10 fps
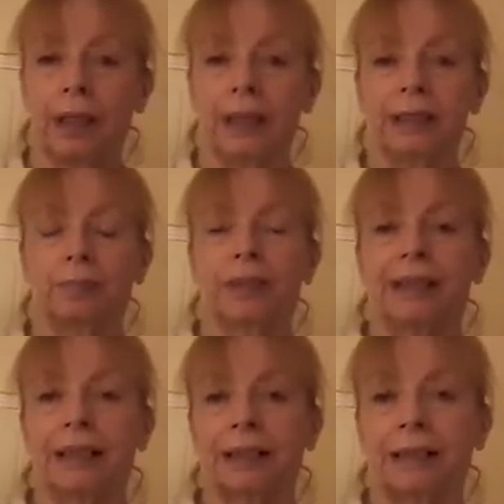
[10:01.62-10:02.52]
is
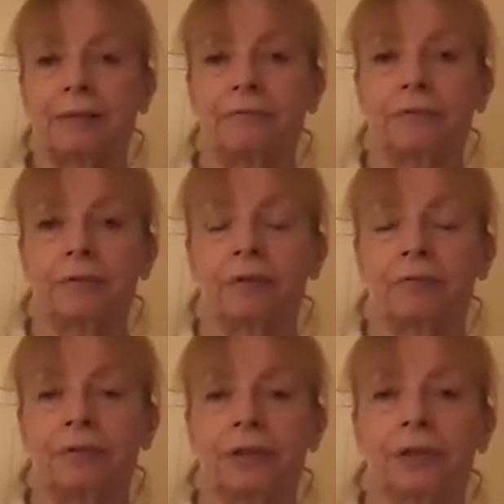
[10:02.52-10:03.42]
predictive
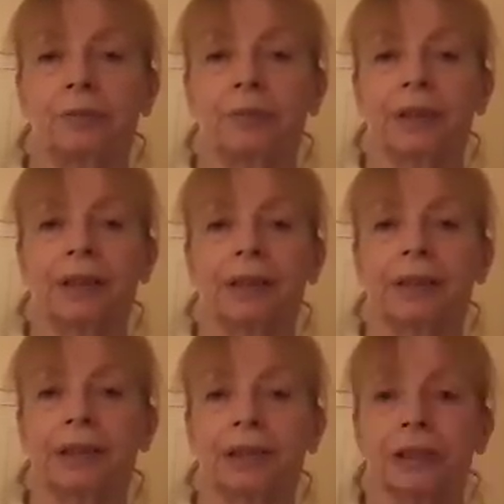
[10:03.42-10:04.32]
for human
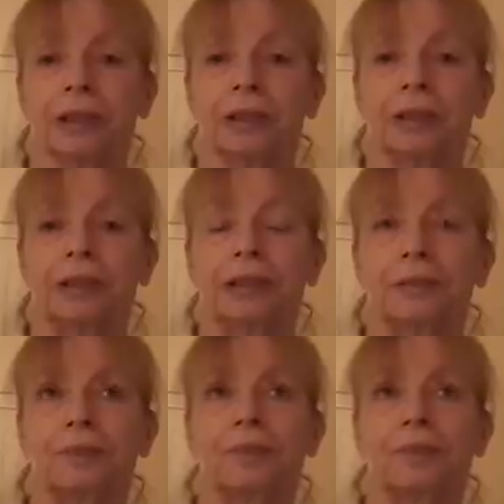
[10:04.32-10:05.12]
conditions.